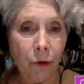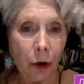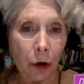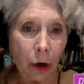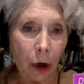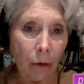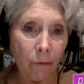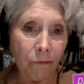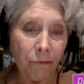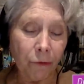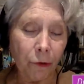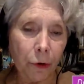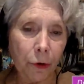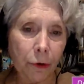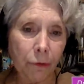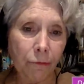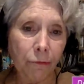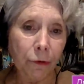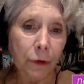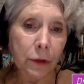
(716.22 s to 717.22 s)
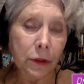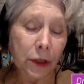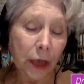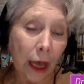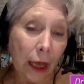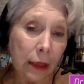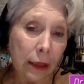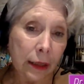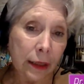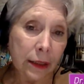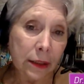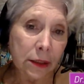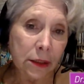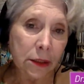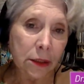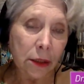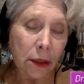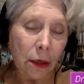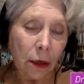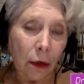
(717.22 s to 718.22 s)
for comfort, for
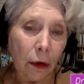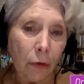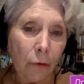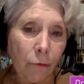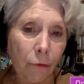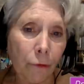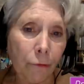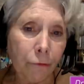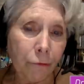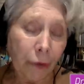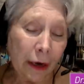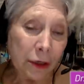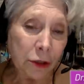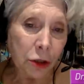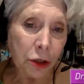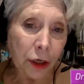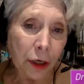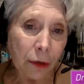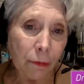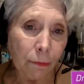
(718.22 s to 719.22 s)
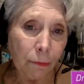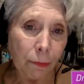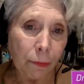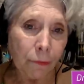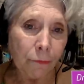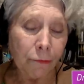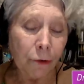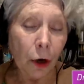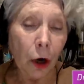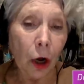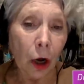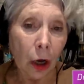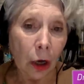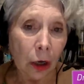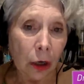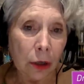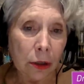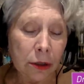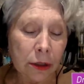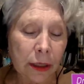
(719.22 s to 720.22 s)
solace, for friendship, for
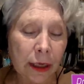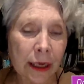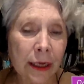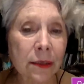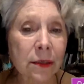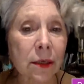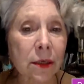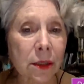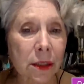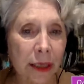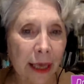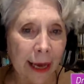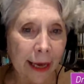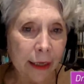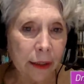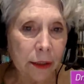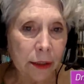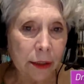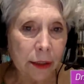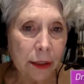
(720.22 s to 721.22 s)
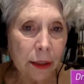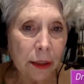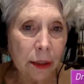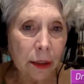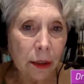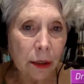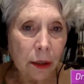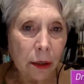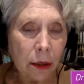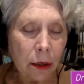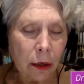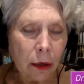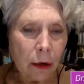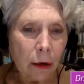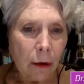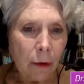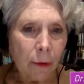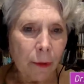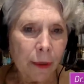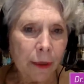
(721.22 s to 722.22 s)
hugs into sex.
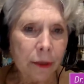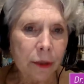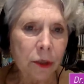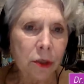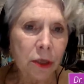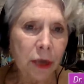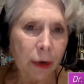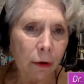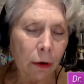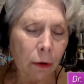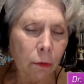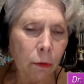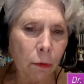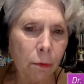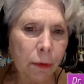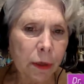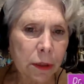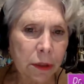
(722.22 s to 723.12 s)
There's a terrible